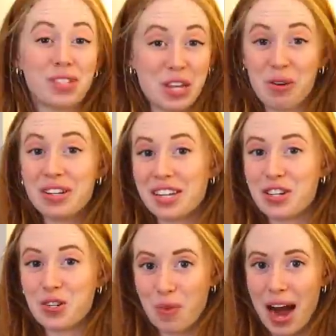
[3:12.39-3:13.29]
series that
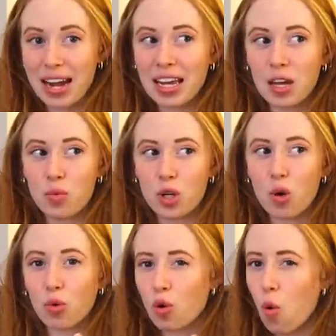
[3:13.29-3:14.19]
she's writing, and we
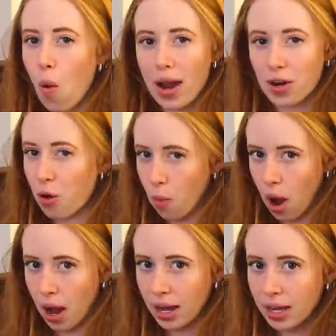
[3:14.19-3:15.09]
don't quite know
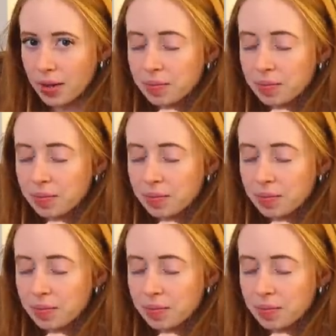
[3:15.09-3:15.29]
why.